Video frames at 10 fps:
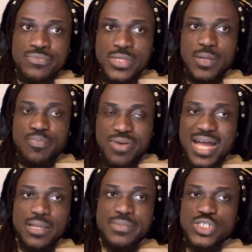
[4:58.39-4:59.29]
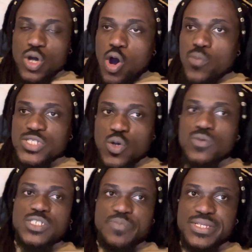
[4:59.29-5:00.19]
then the problem is always
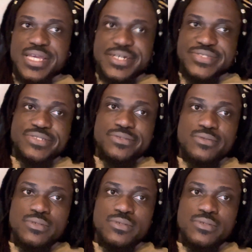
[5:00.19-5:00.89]
going to be niggas.